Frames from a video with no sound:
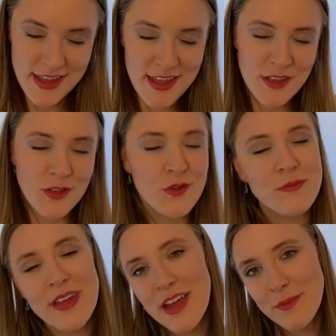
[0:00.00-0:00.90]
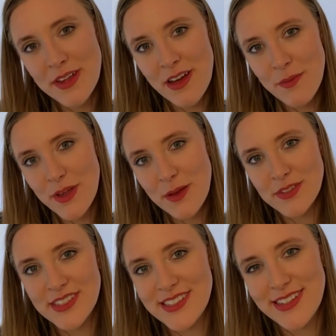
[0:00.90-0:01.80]
You may or may not be able to
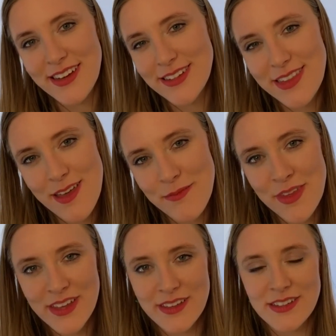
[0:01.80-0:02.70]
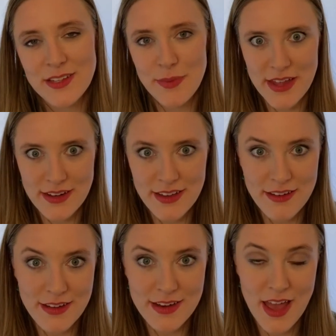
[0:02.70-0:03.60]
deduct them depending on
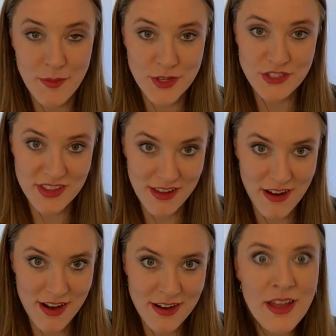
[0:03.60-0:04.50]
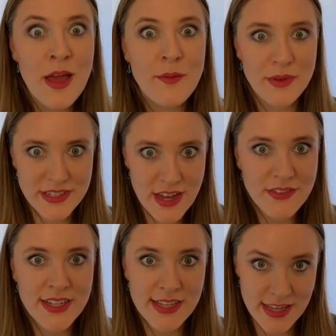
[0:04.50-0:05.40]
how much they are, but
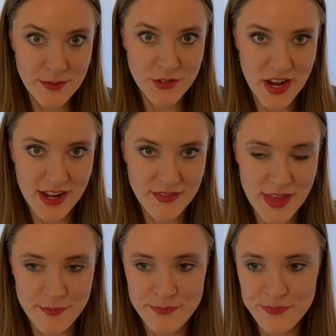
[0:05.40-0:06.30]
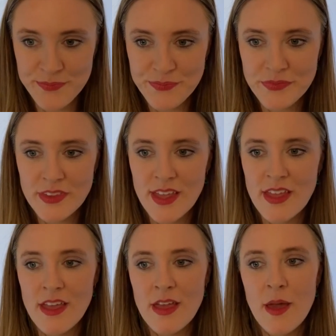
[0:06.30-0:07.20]
definitely keep track of them.
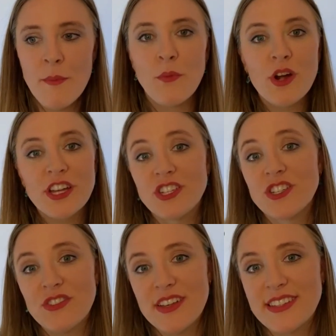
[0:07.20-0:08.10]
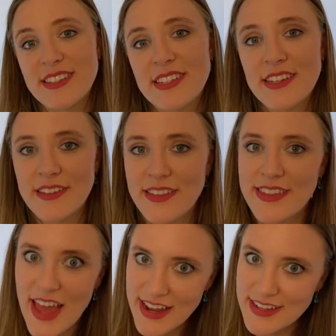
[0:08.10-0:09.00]
Mortgage interest,
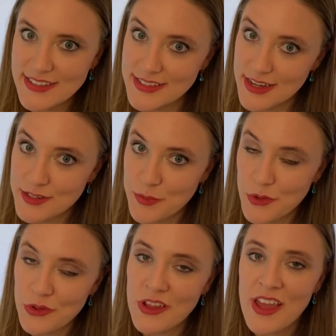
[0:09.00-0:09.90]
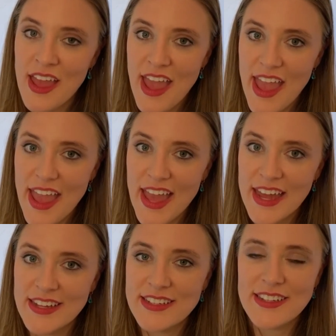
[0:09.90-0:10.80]
that is deductible and
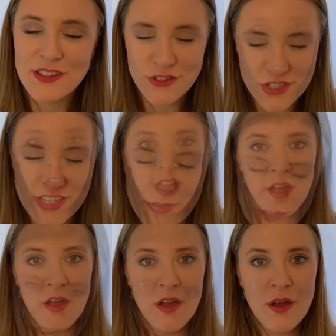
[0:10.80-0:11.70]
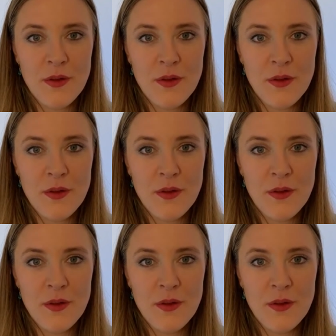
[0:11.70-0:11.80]
you should keep track of it.